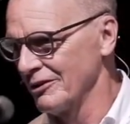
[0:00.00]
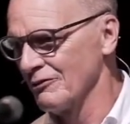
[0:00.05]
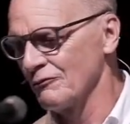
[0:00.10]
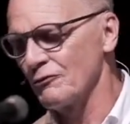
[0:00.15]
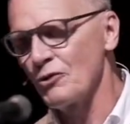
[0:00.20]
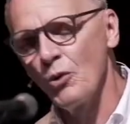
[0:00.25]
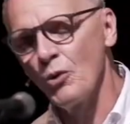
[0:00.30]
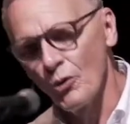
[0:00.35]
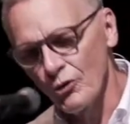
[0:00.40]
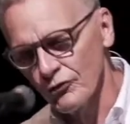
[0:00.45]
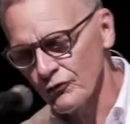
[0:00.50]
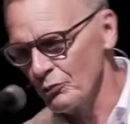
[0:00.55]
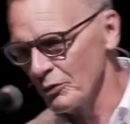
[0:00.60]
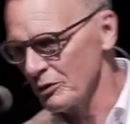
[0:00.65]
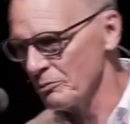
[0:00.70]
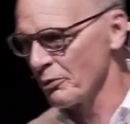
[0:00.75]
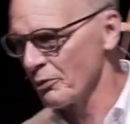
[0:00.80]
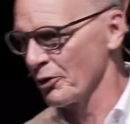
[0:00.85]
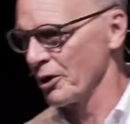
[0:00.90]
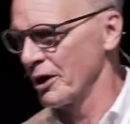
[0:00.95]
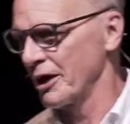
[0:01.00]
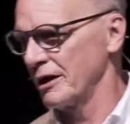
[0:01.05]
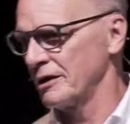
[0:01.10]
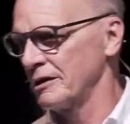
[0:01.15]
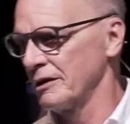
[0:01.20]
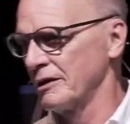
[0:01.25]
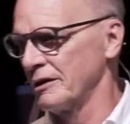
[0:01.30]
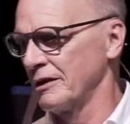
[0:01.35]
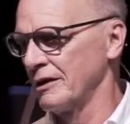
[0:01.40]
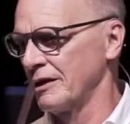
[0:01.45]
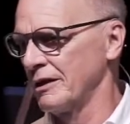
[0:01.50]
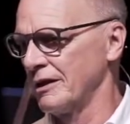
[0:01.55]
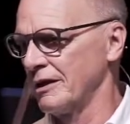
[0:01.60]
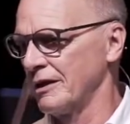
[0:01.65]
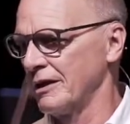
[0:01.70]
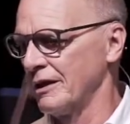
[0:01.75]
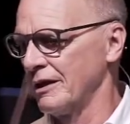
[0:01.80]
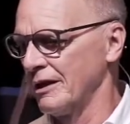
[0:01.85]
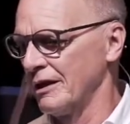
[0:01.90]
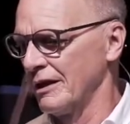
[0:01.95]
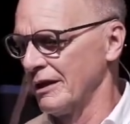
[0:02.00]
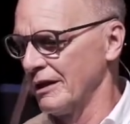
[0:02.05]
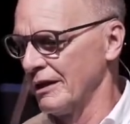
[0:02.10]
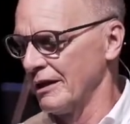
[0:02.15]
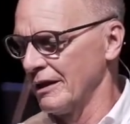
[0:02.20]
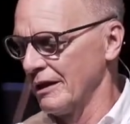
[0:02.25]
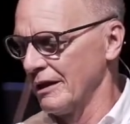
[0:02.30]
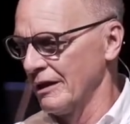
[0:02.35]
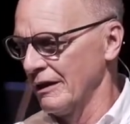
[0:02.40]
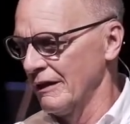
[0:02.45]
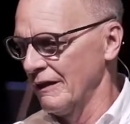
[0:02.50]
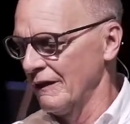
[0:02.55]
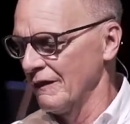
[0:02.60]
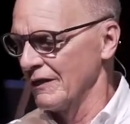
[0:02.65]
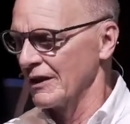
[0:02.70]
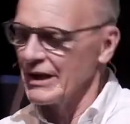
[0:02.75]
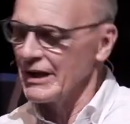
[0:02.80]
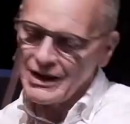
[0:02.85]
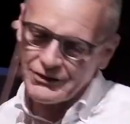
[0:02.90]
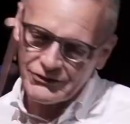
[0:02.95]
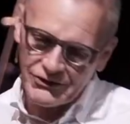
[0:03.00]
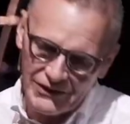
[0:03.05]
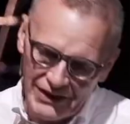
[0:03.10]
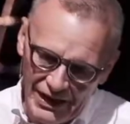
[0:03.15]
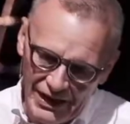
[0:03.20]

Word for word: Of course, we prayed. The next